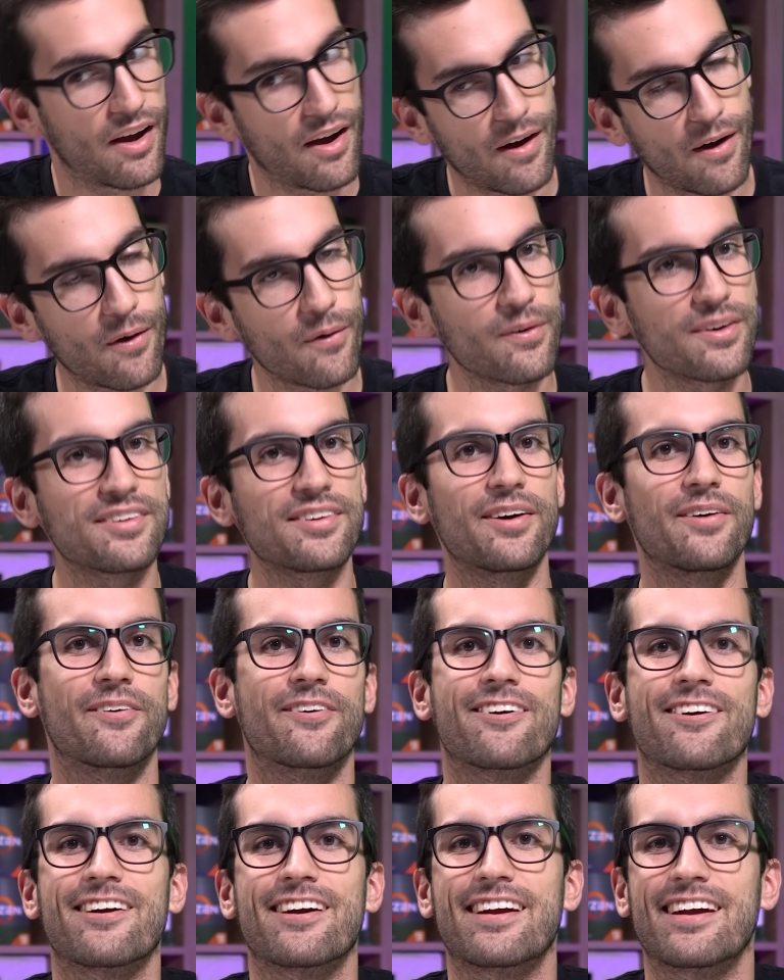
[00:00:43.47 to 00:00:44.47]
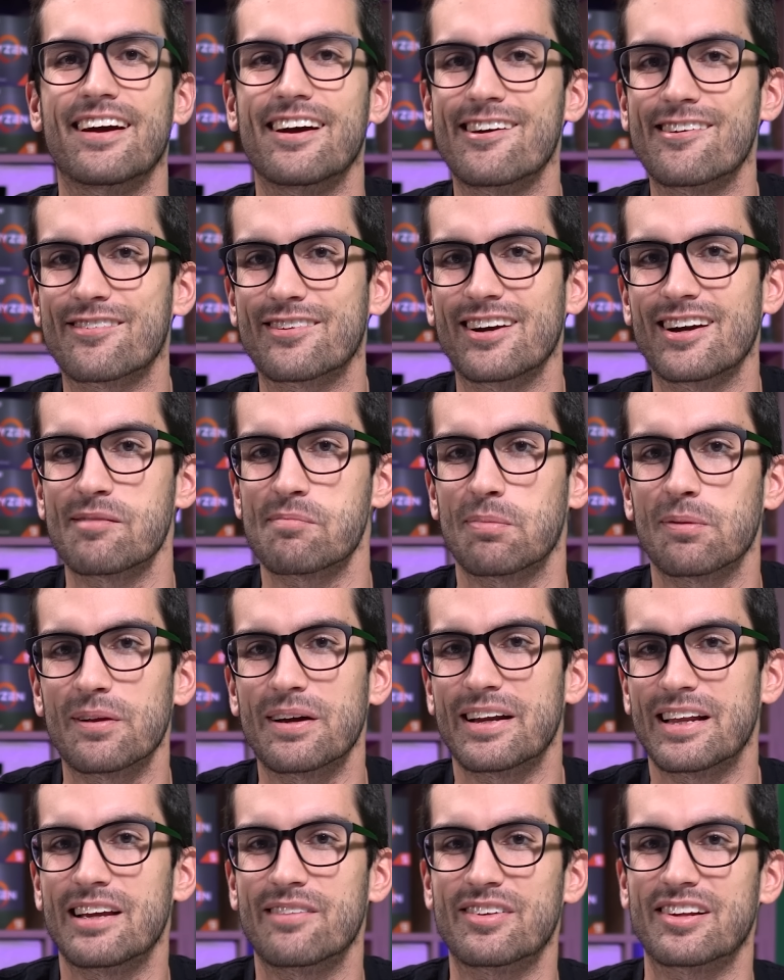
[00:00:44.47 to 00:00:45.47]
Oh, and don't worry, I've got
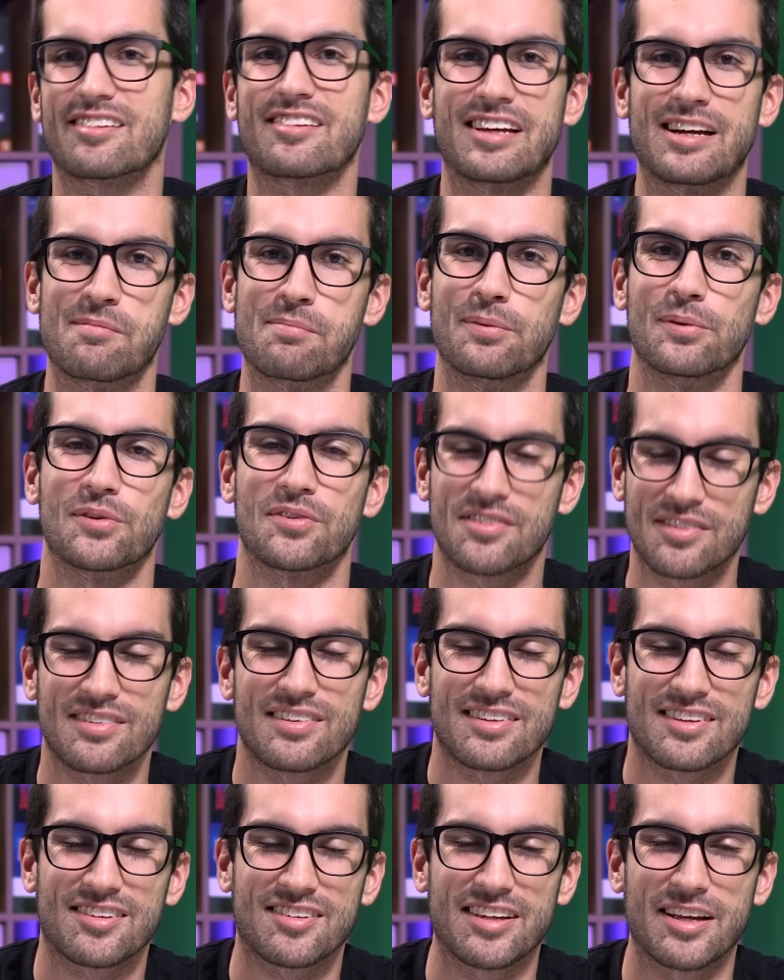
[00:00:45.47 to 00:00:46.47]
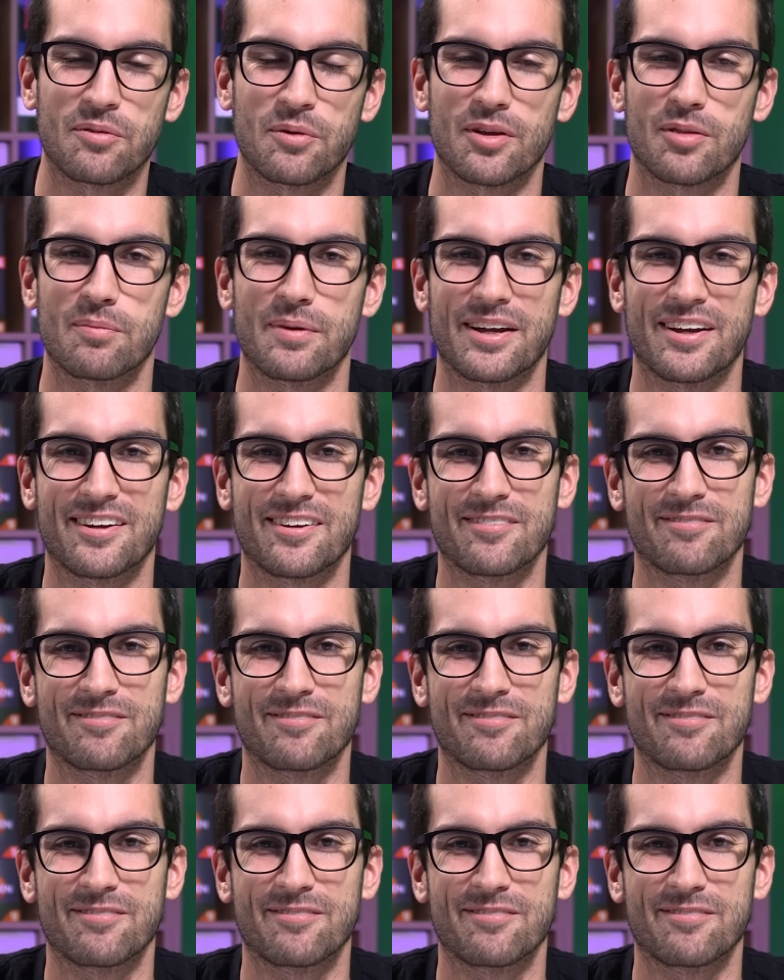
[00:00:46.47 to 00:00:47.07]
plenty of examples. Stay with me.